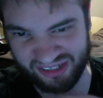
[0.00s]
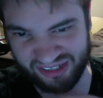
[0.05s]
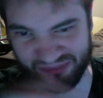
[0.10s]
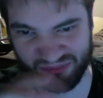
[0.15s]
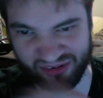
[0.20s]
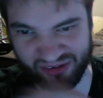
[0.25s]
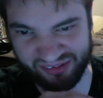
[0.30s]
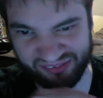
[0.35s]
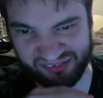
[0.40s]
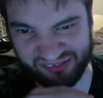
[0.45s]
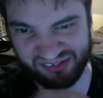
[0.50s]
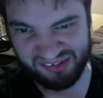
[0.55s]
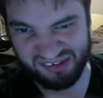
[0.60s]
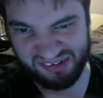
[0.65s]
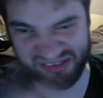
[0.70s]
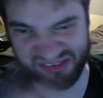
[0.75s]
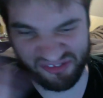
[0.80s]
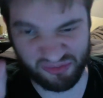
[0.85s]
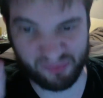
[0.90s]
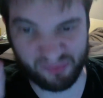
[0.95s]
I'm riding the
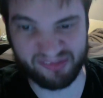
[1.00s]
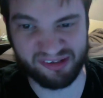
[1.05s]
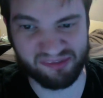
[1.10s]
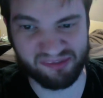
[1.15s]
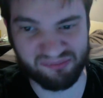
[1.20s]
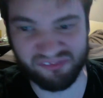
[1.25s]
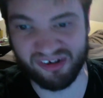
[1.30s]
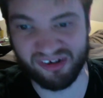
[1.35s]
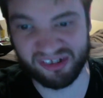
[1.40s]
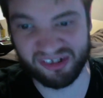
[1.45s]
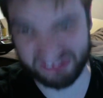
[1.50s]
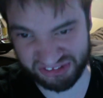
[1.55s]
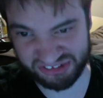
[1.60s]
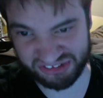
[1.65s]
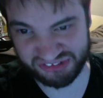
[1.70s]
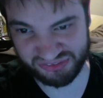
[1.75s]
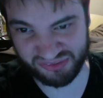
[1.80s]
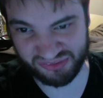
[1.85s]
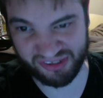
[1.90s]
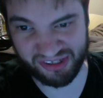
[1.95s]
It's William
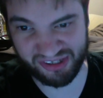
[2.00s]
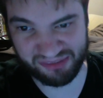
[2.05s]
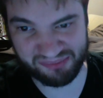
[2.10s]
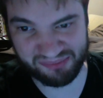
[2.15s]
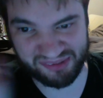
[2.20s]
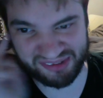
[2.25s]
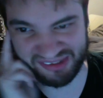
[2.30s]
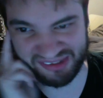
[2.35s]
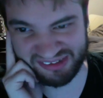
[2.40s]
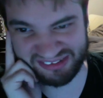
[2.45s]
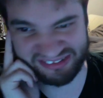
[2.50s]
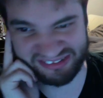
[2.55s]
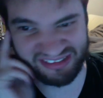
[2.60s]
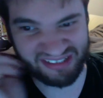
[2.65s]
Vengeance train, because